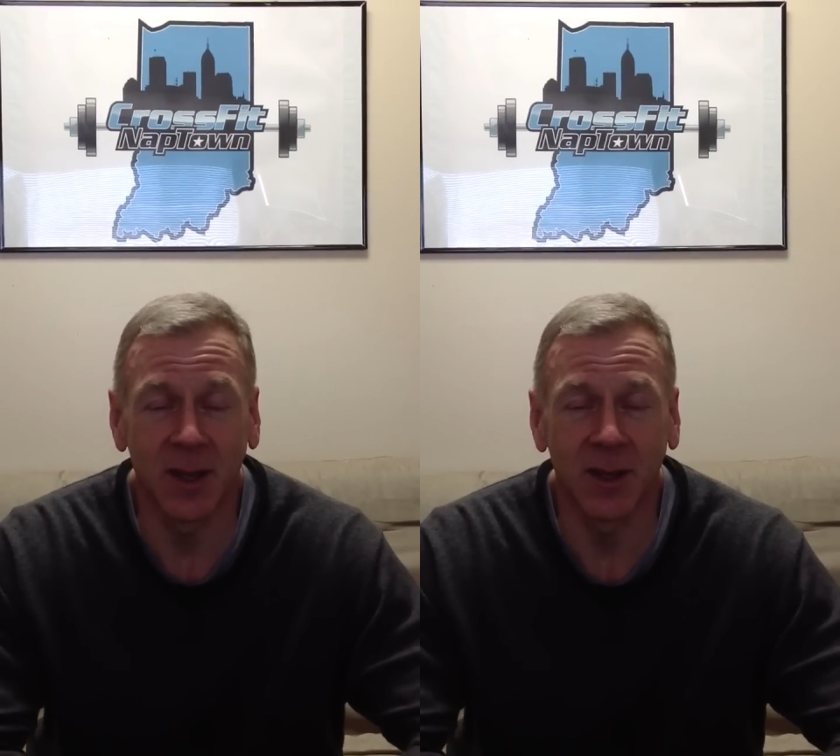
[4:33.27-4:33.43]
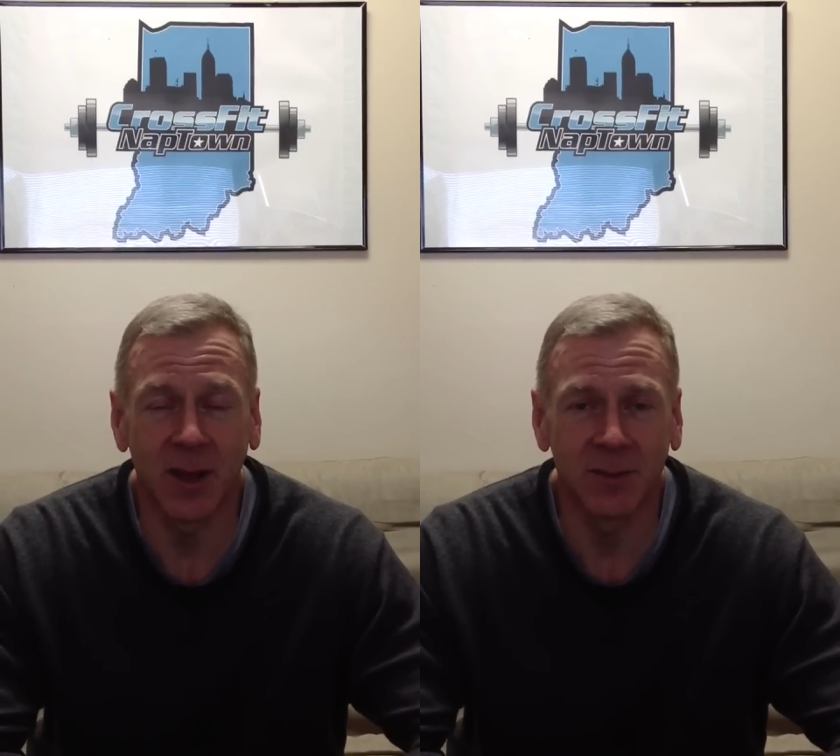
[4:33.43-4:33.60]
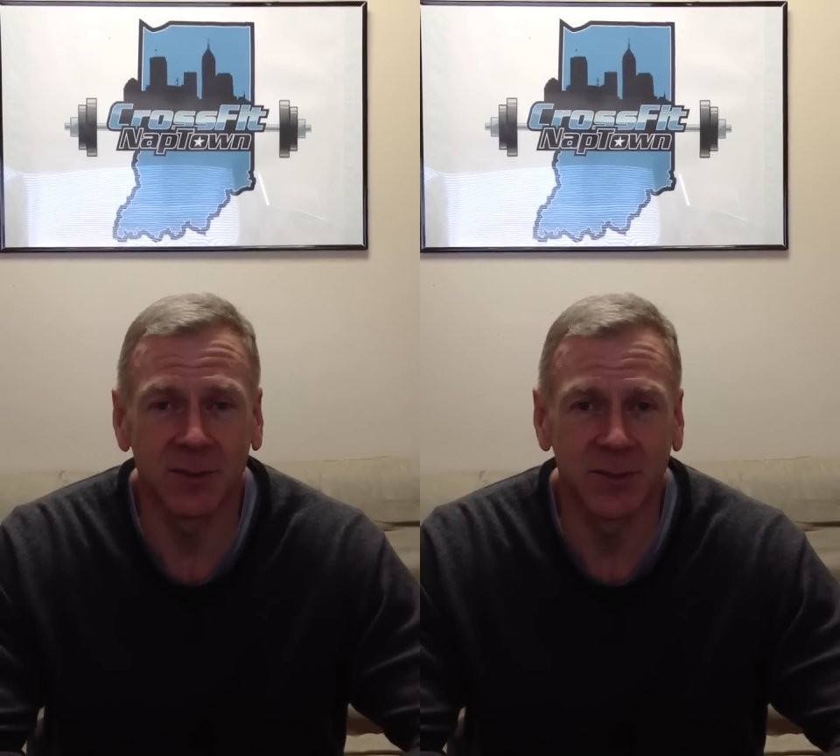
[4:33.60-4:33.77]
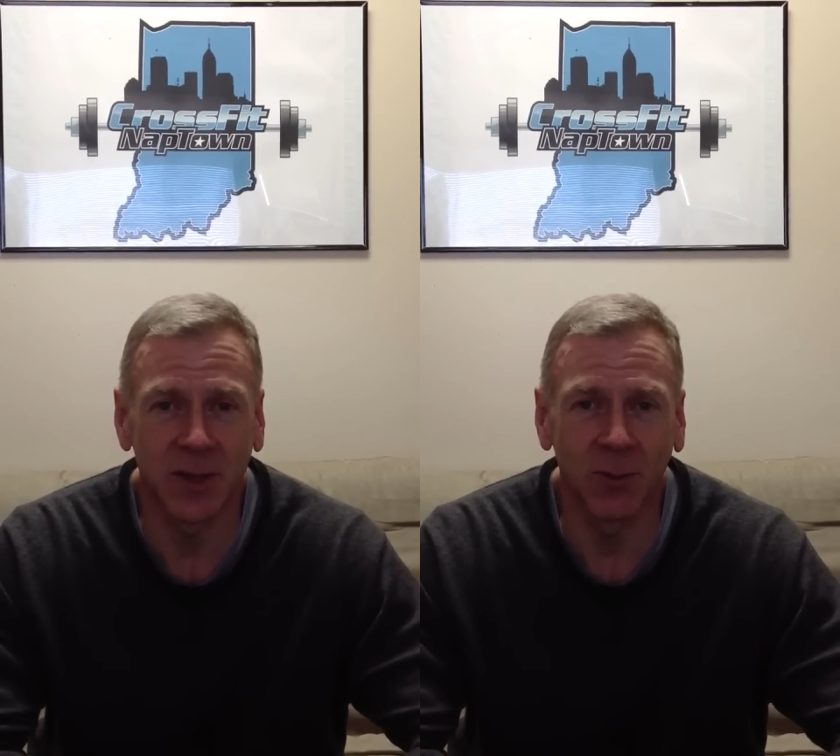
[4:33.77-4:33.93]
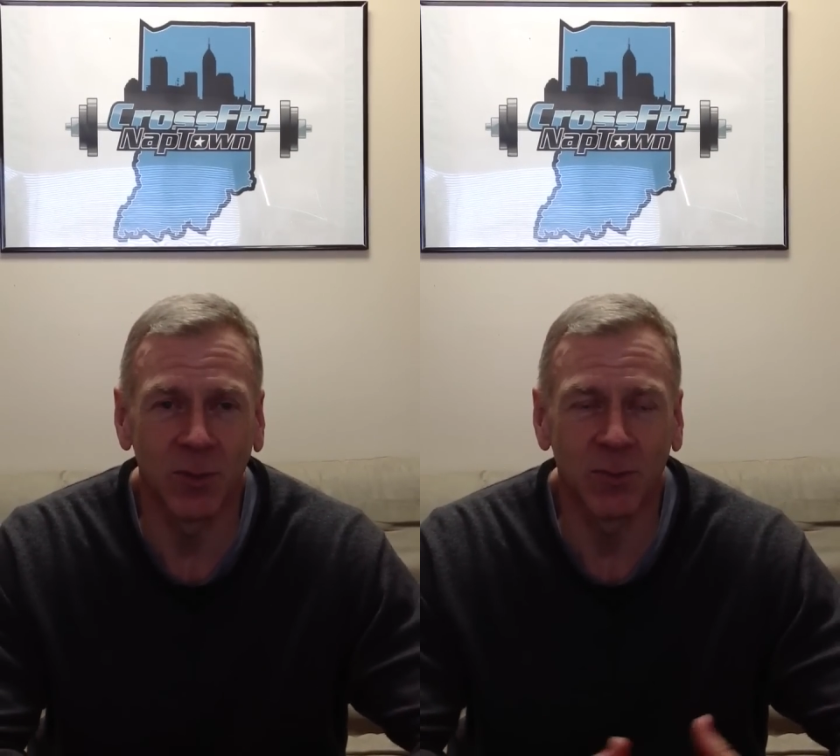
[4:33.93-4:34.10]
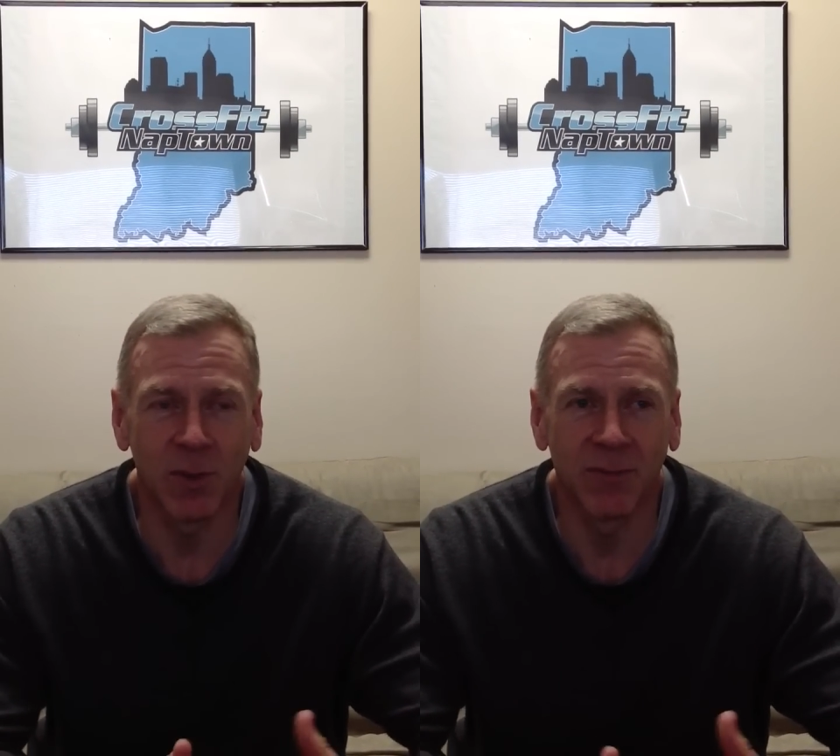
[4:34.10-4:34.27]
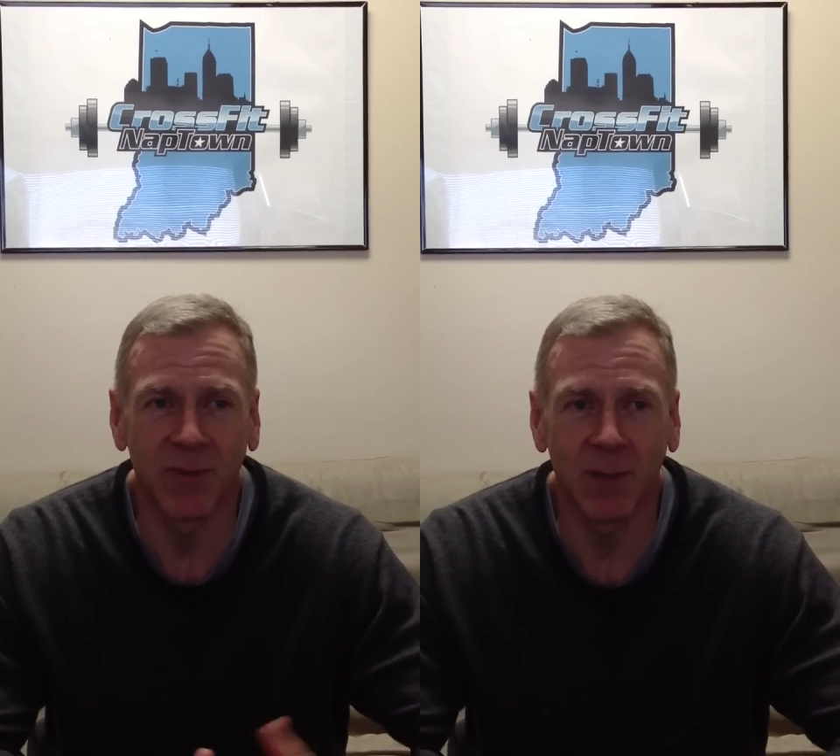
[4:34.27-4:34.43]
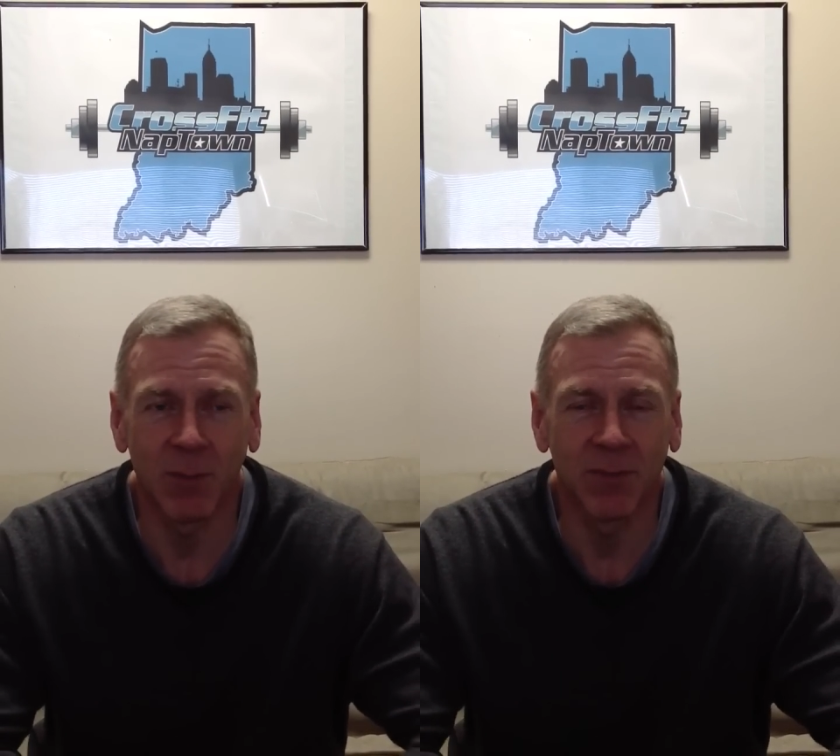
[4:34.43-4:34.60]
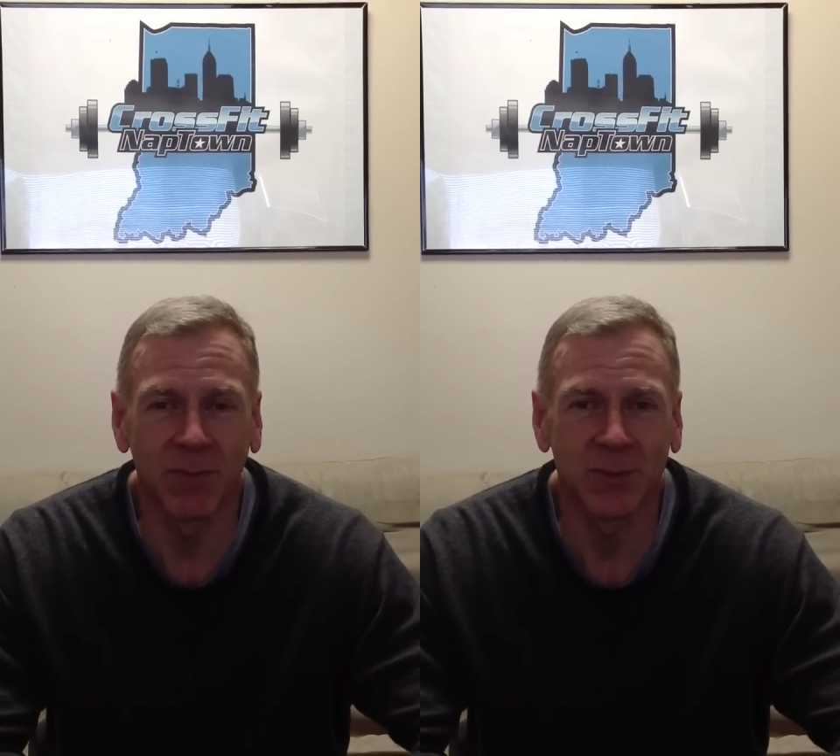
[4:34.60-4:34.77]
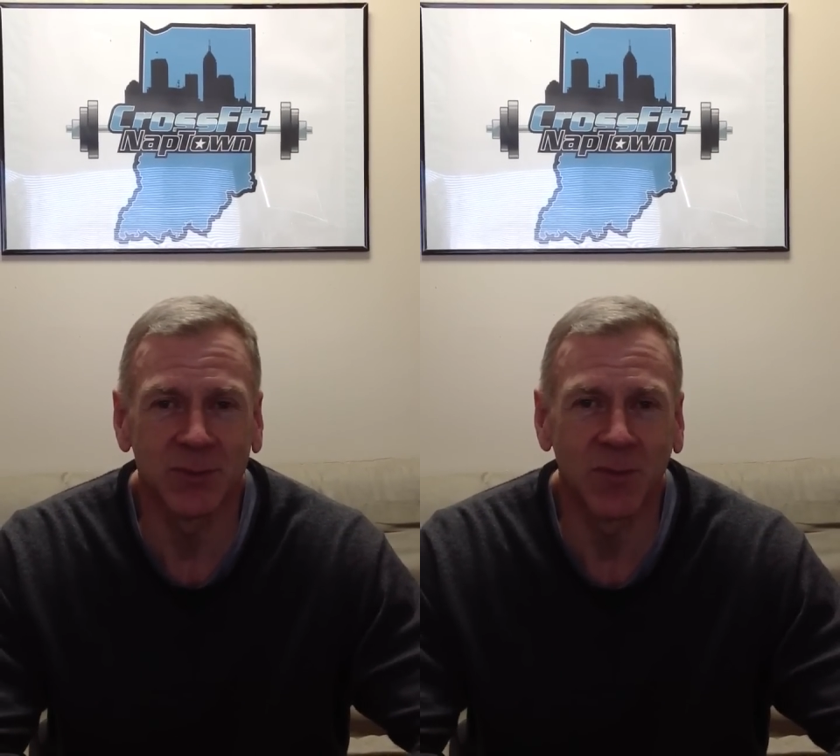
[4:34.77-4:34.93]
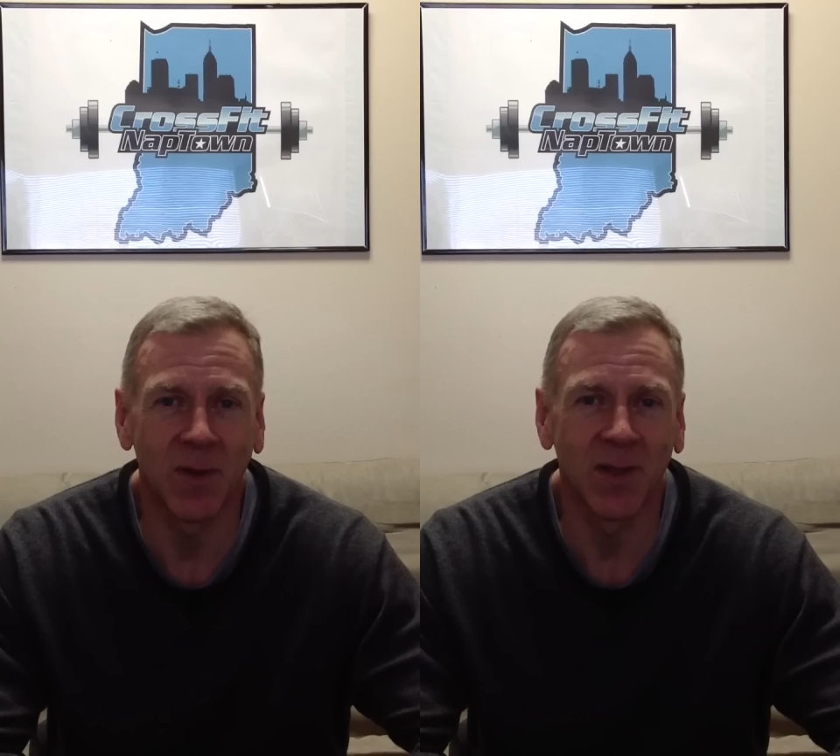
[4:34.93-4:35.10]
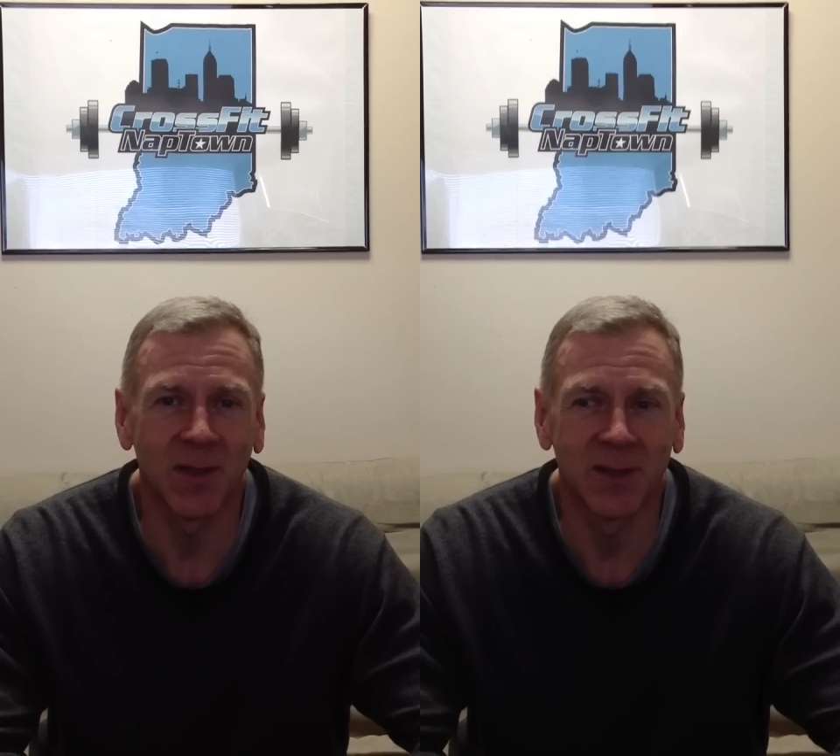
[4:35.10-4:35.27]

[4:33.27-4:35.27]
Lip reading: I'll start with my family. First of all,